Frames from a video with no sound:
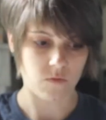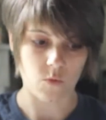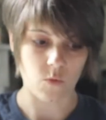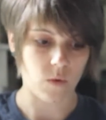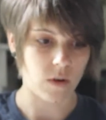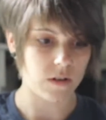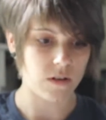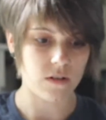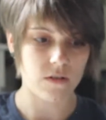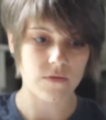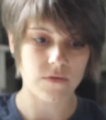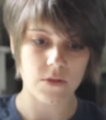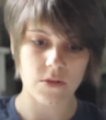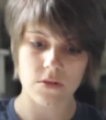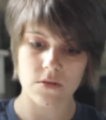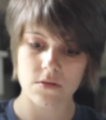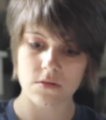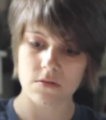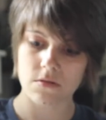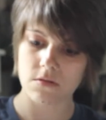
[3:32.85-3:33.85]

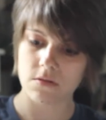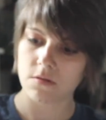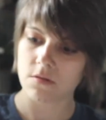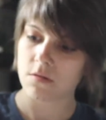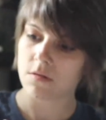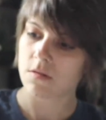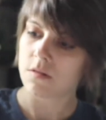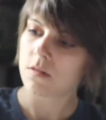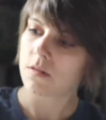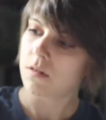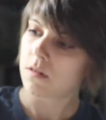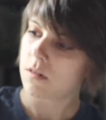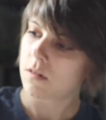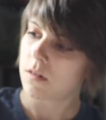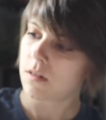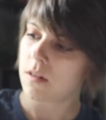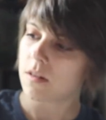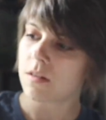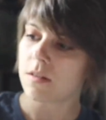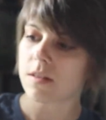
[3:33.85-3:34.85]
wonderful.
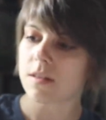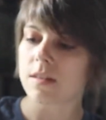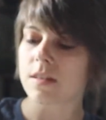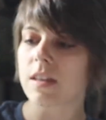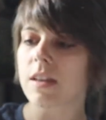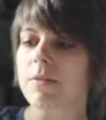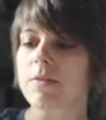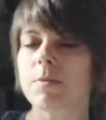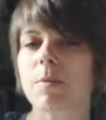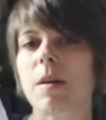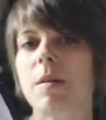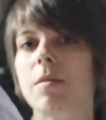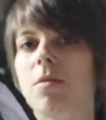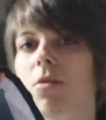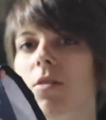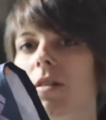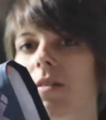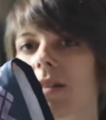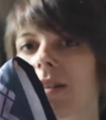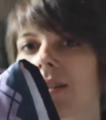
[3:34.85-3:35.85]
The sleeves might
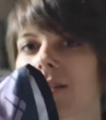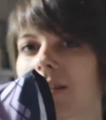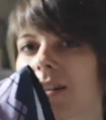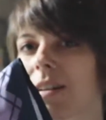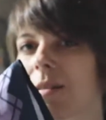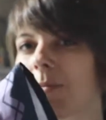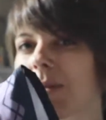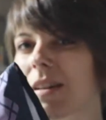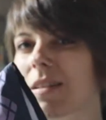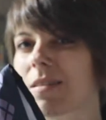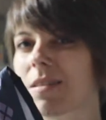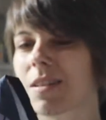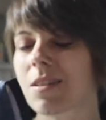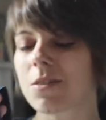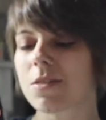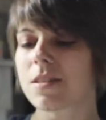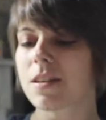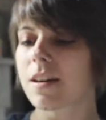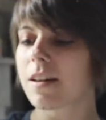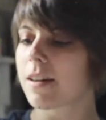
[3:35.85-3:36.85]
look like they're gonna be a
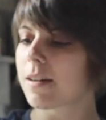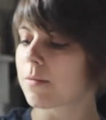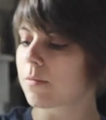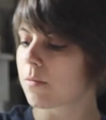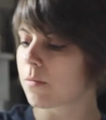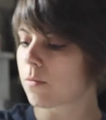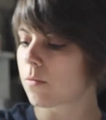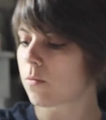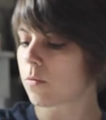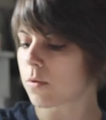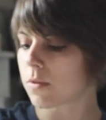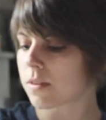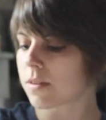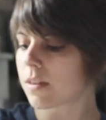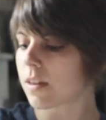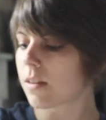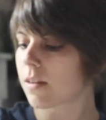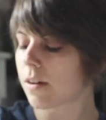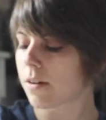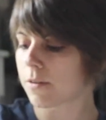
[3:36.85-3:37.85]
little tight. We'll
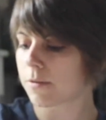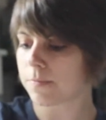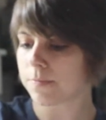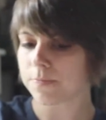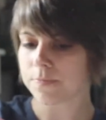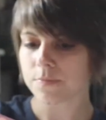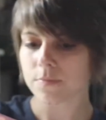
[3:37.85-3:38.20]
see though.